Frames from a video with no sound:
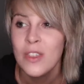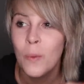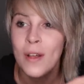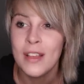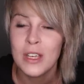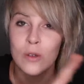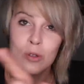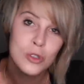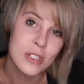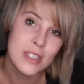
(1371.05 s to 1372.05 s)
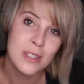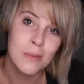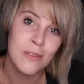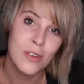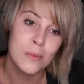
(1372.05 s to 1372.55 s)
The one that you usually see
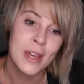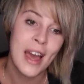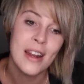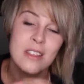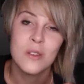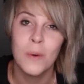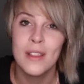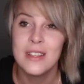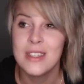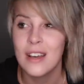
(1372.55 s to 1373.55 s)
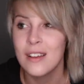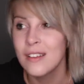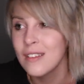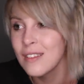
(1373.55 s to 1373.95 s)
me filming at is the one that's like